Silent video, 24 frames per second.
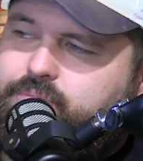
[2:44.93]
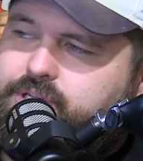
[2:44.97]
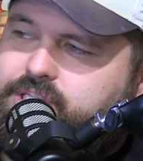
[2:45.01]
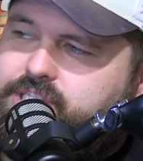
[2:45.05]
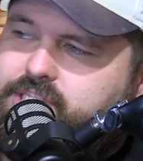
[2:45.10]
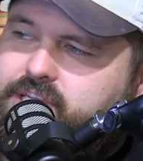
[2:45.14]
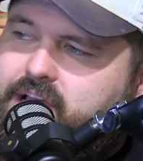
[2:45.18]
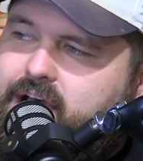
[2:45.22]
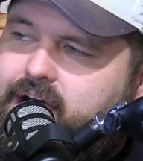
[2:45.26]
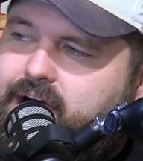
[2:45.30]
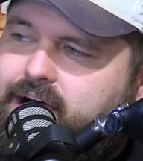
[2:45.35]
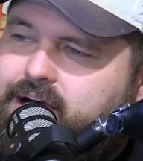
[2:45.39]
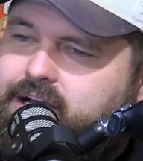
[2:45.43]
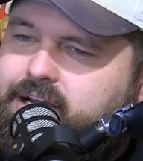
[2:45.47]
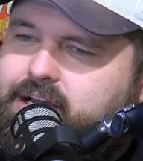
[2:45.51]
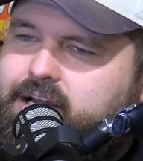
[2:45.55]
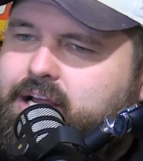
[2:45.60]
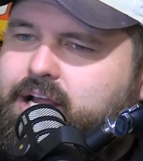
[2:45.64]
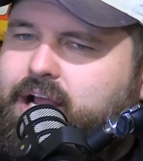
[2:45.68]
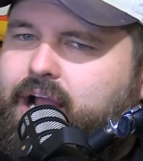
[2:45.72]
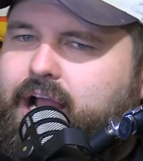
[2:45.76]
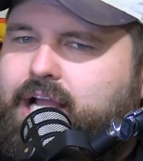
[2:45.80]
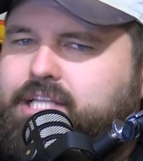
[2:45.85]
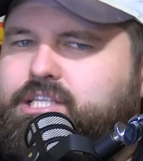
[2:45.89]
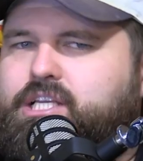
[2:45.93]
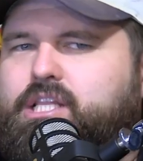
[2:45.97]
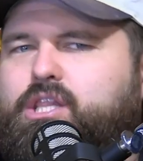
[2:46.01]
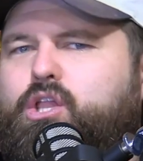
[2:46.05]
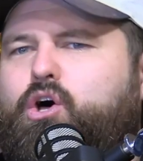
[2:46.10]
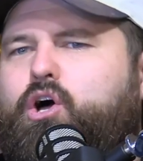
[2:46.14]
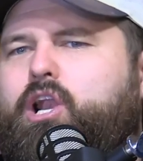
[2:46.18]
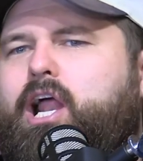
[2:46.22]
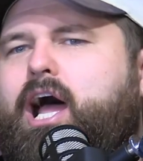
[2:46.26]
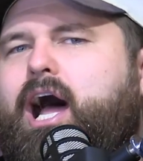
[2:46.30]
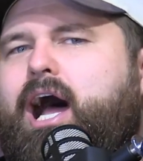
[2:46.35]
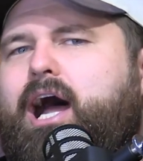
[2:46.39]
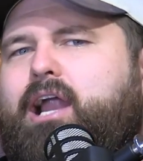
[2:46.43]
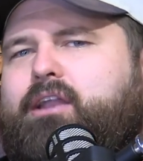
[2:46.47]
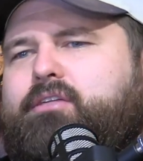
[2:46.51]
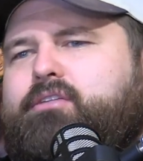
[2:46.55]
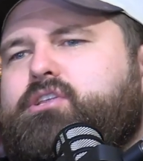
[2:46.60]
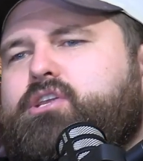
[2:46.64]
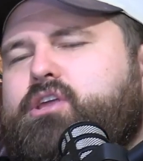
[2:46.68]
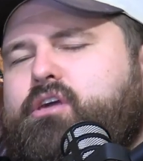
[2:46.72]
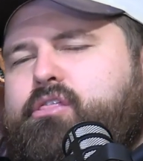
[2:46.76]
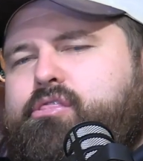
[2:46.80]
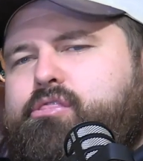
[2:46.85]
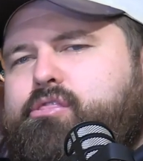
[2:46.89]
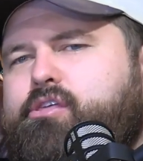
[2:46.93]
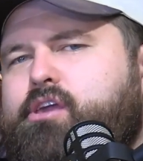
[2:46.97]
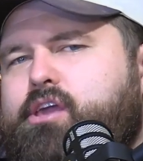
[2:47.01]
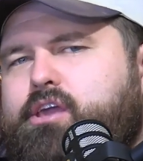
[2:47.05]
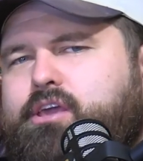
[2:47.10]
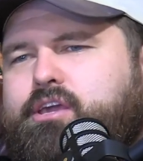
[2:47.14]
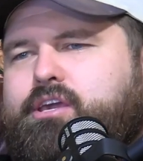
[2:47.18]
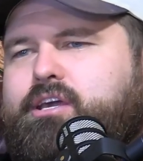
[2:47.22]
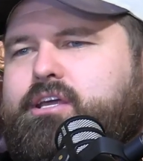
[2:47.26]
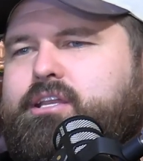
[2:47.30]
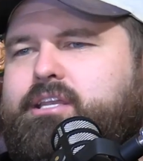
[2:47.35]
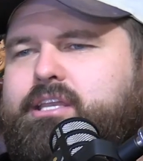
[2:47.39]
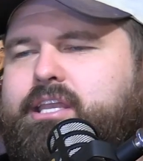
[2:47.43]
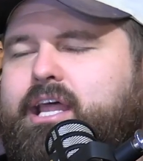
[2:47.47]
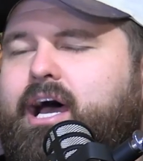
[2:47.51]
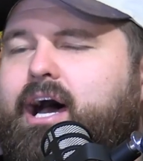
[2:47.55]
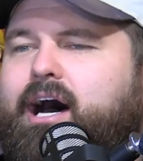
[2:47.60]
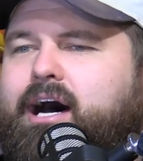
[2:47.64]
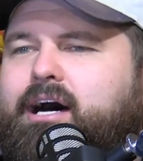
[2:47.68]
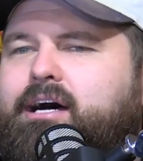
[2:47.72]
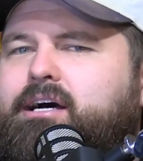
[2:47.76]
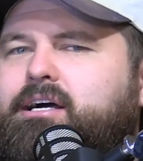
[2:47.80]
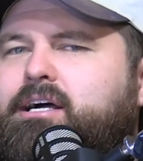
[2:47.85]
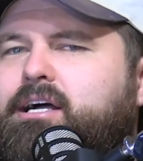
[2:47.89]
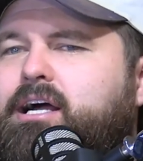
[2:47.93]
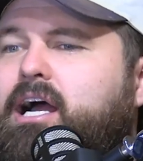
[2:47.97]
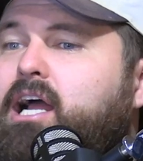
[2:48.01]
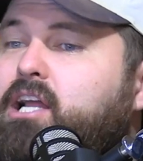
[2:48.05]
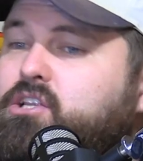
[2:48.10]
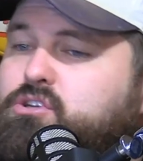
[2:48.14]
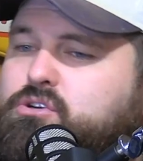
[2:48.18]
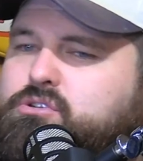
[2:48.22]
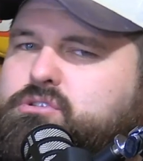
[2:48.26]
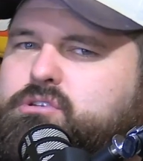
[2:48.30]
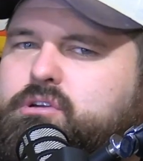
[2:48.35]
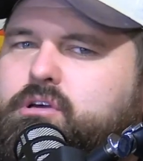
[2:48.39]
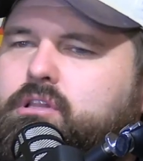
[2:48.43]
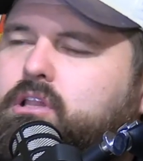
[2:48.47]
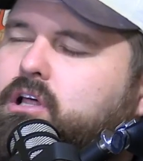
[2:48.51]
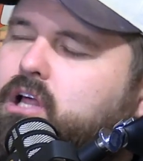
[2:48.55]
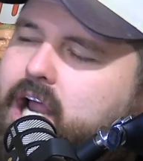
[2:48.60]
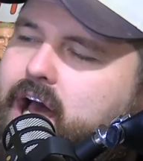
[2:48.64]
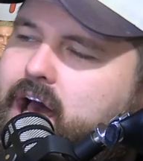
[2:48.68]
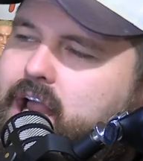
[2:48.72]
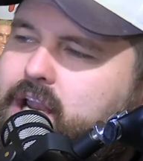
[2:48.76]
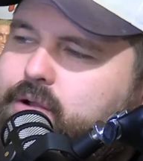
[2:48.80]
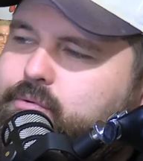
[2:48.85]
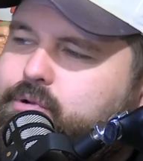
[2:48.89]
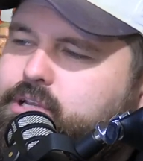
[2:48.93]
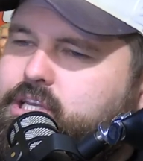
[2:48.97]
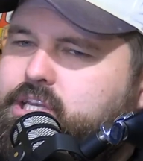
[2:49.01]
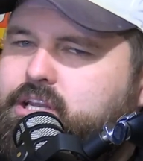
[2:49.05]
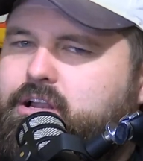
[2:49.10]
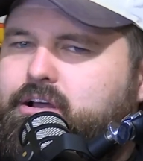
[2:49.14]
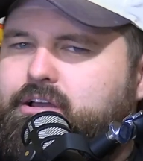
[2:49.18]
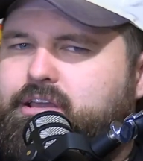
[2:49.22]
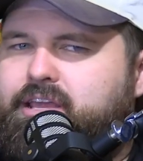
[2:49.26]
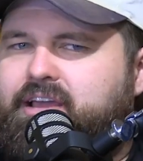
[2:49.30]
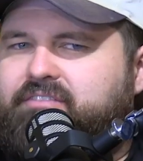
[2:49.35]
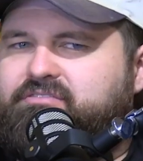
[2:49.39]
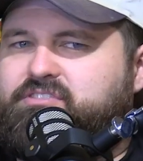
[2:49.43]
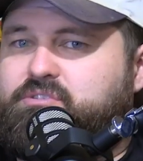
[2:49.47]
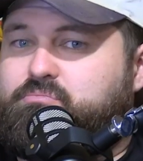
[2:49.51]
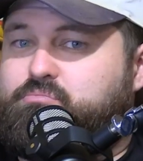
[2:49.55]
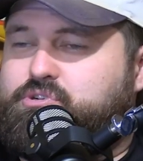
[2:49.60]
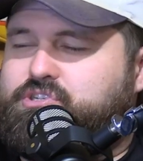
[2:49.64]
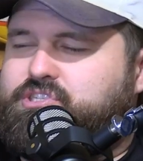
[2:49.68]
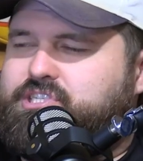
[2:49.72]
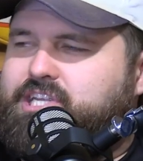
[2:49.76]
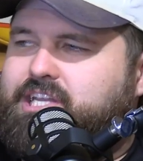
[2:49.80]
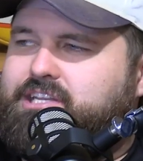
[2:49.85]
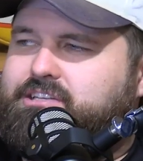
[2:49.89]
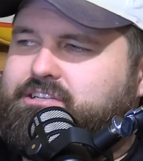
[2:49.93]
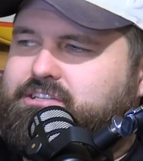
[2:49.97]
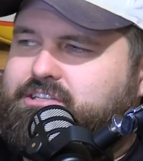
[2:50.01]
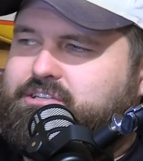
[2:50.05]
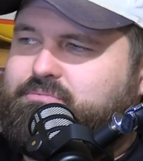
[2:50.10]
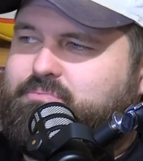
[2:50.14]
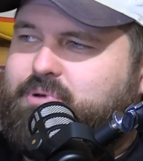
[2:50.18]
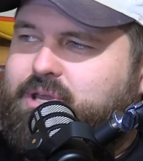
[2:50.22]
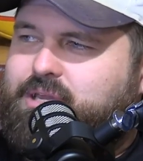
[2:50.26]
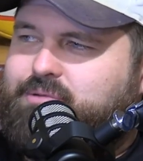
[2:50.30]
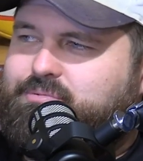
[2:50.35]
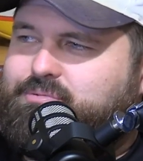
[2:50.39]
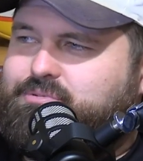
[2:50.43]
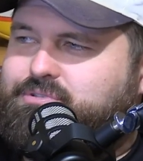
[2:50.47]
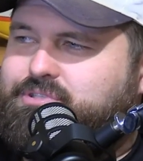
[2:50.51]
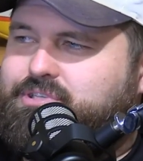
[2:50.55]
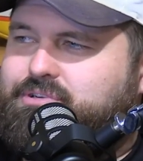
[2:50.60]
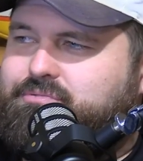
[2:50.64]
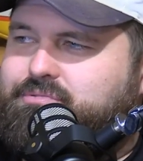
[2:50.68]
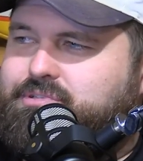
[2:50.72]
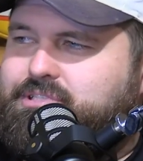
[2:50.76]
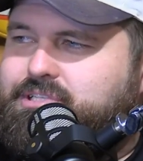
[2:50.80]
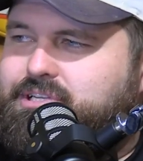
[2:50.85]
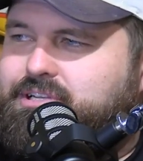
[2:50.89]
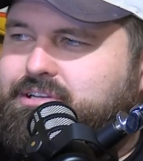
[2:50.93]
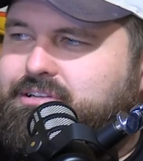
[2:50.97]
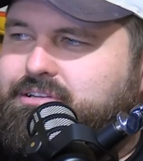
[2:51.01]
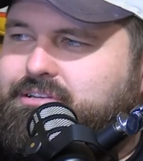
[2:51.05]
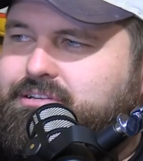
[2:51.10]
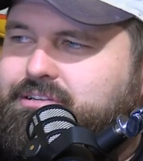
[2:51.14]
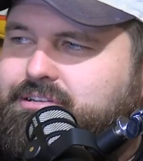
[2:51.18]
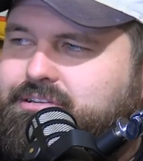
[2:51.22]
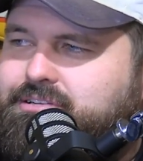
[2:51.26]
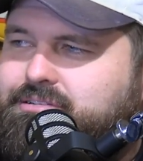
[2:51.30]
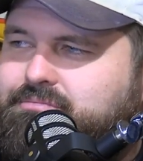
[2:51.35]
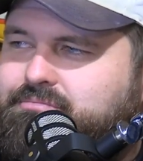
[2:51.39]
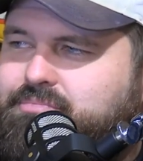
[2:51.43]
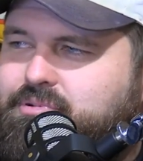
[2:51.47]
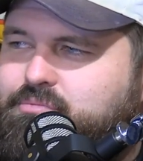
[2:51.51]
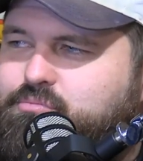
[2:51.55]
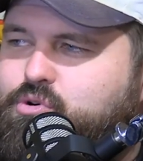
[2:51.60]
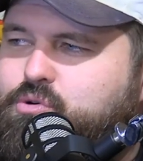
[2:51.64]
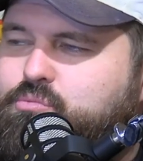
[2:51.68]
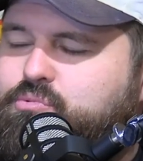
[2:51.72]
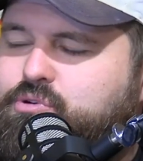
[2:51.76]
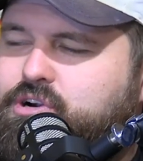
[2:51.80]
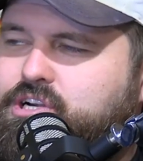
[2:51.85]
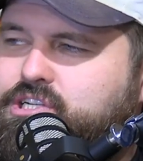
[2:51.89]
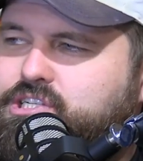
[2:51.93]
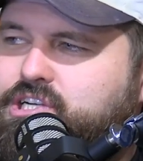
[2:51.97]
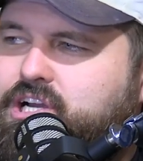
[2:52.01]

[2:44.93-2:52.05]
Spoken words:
It's a lot harder than you think. And it's also a lot harder when you know you have to present it to people too, isn't it? A bit more pressure.